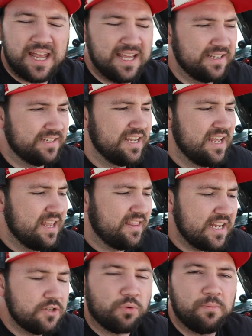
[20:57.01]
and
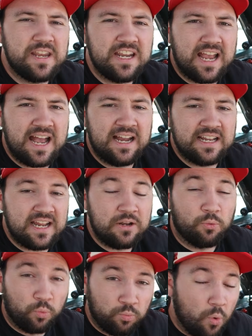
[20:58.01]
things were being added,
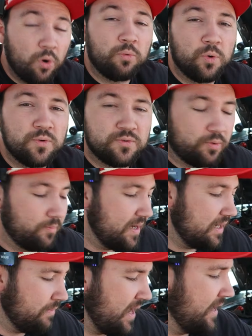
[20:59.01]
and more rules were
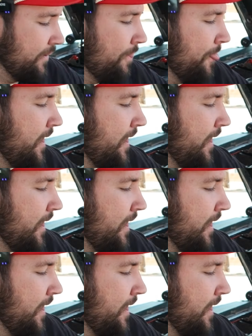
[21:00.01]
being made.